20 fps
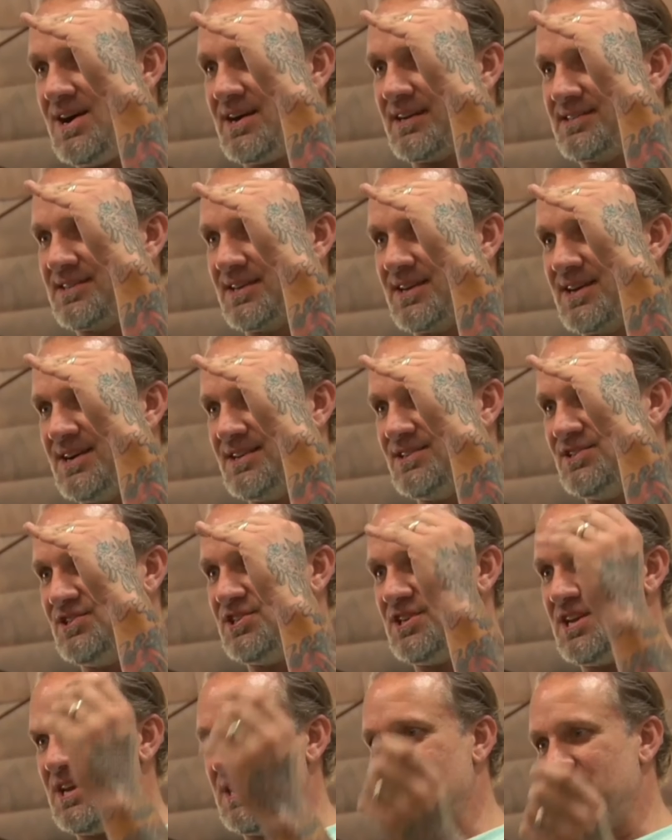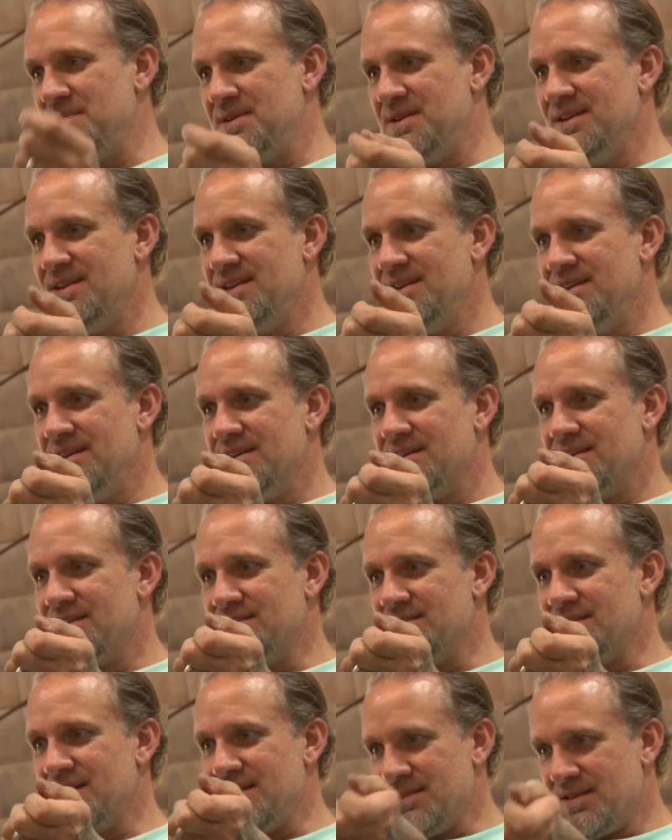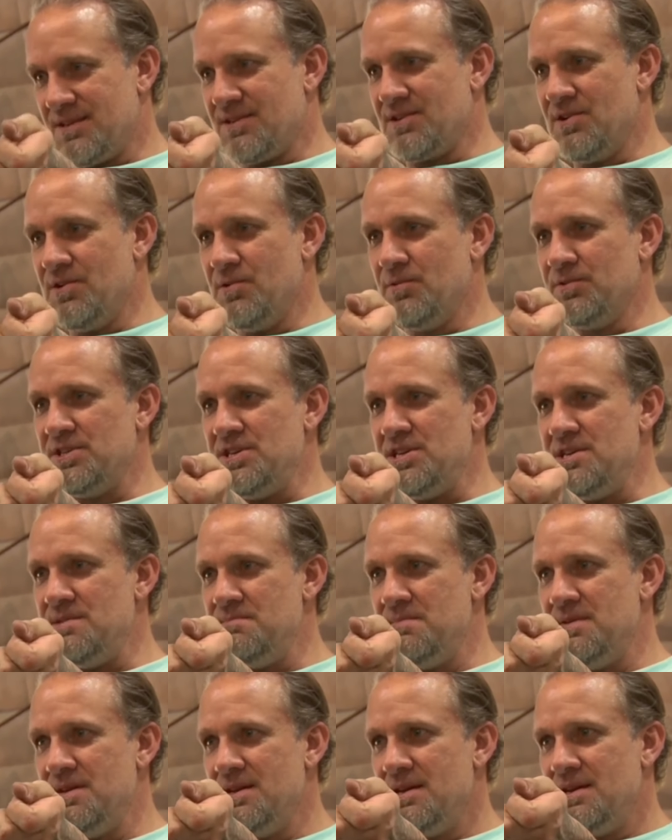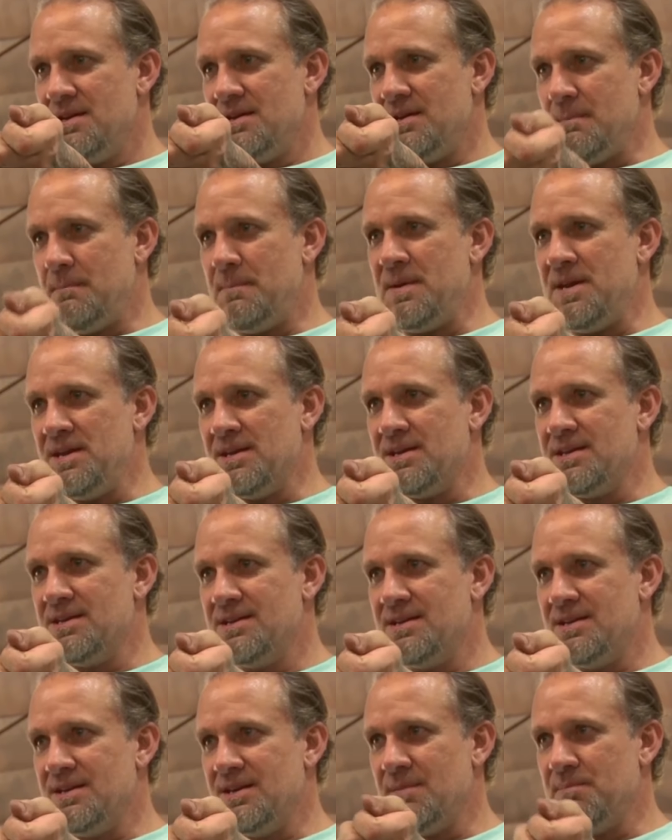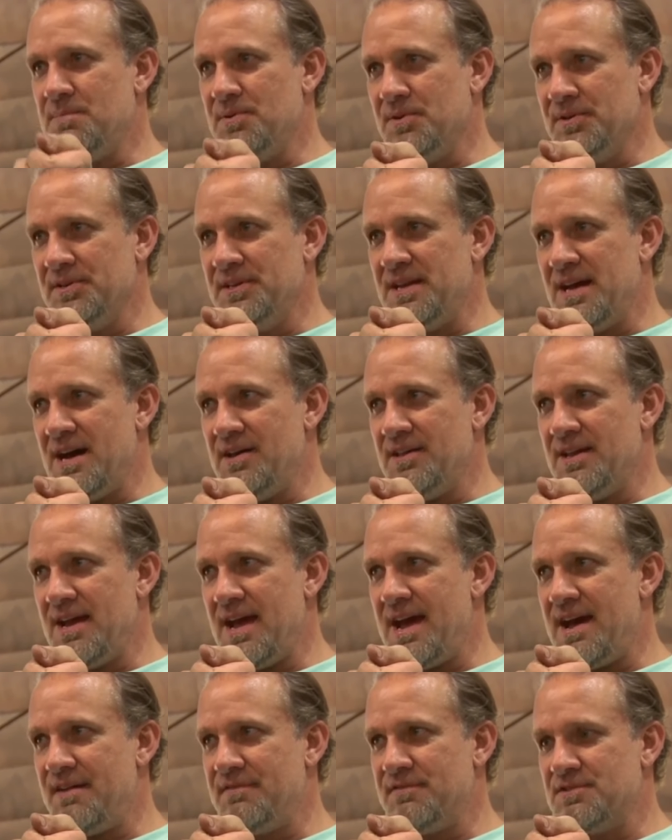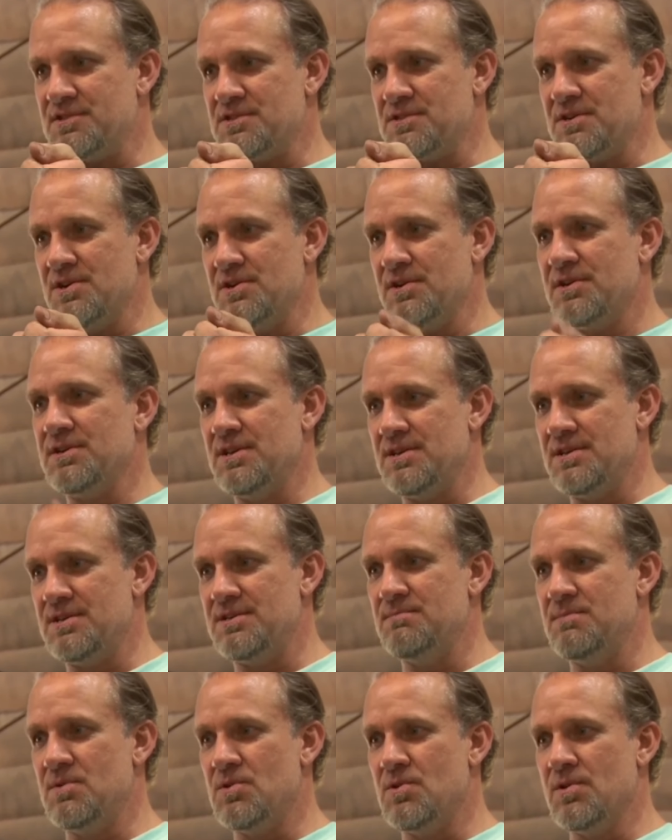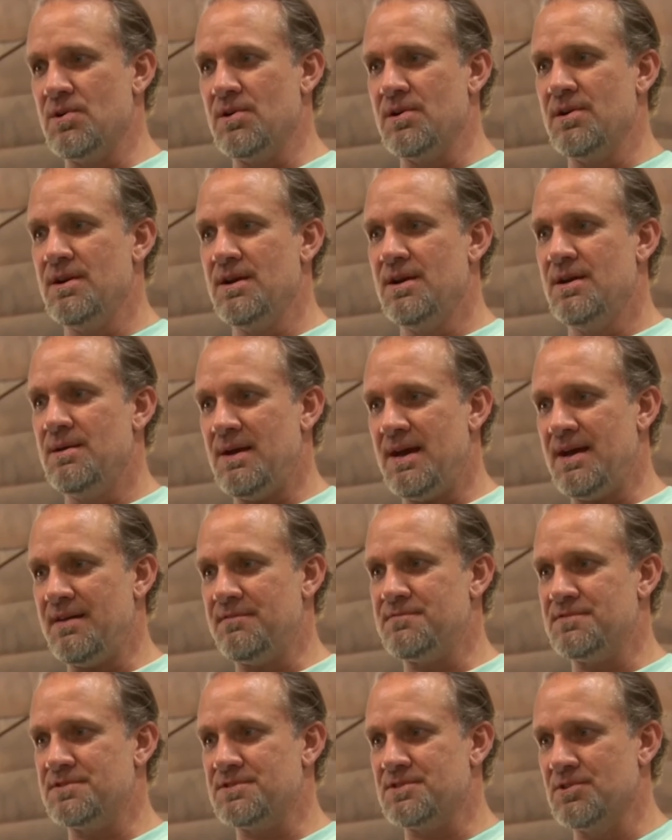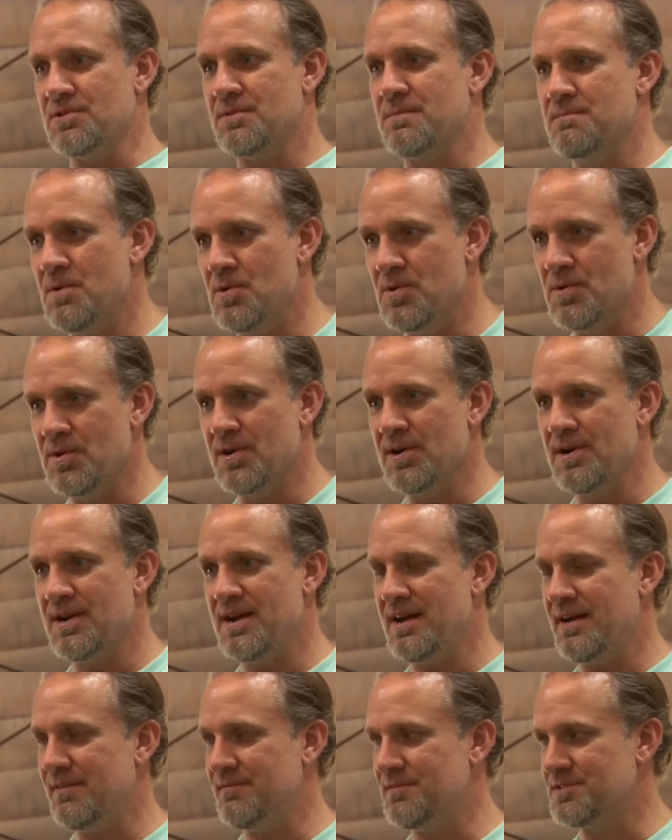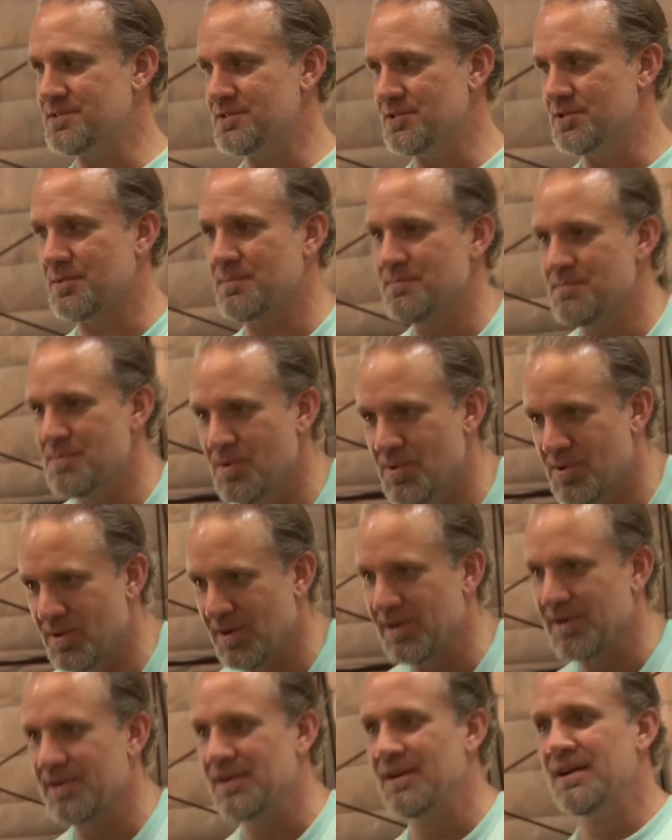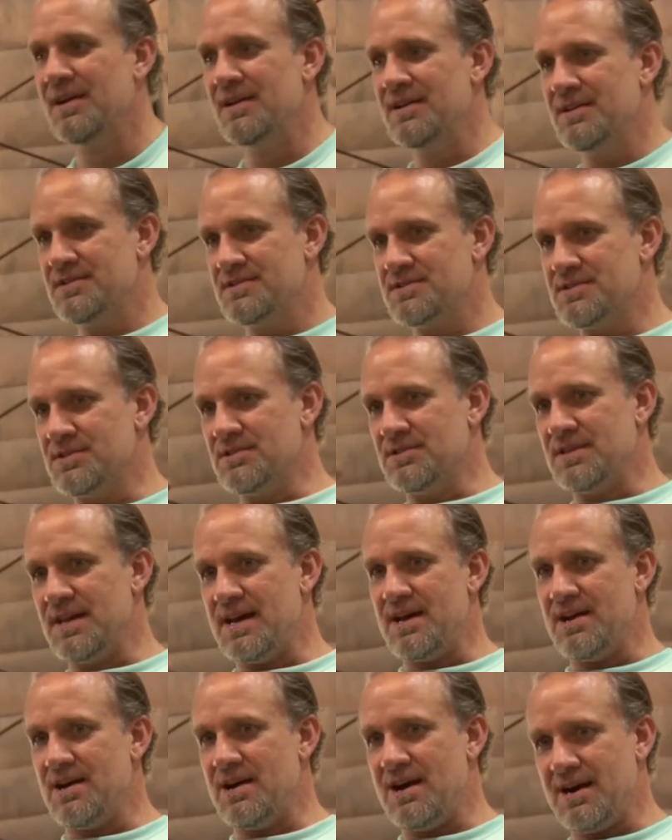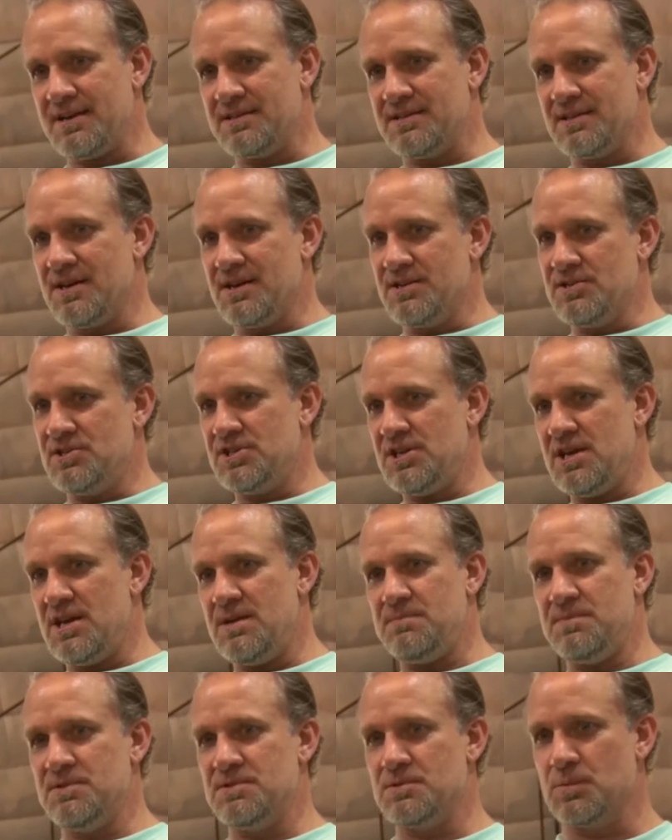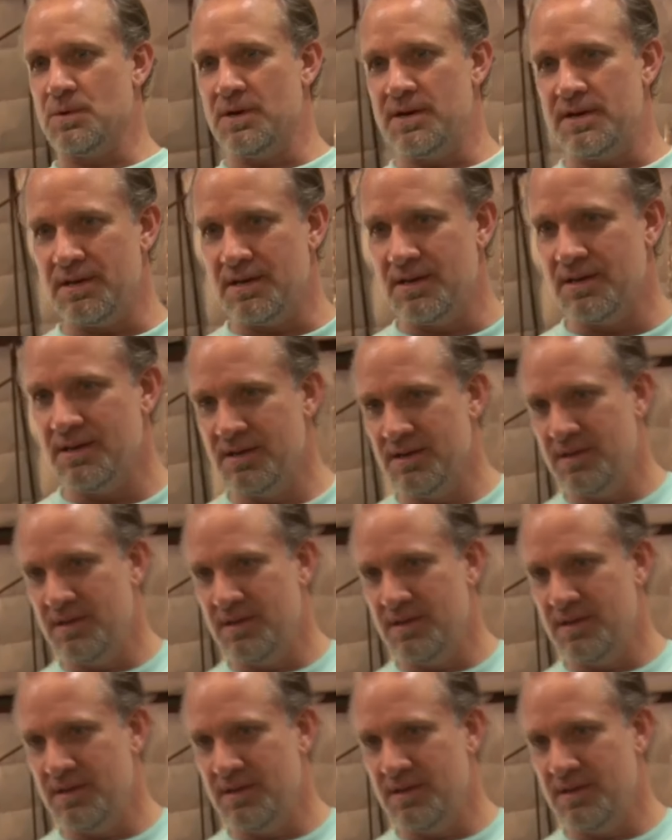octagon shape, because I go deep and bink and then pull it out of half a stroke, and then more, half a stroke, more, half a stroke, more. So that octagon shape is what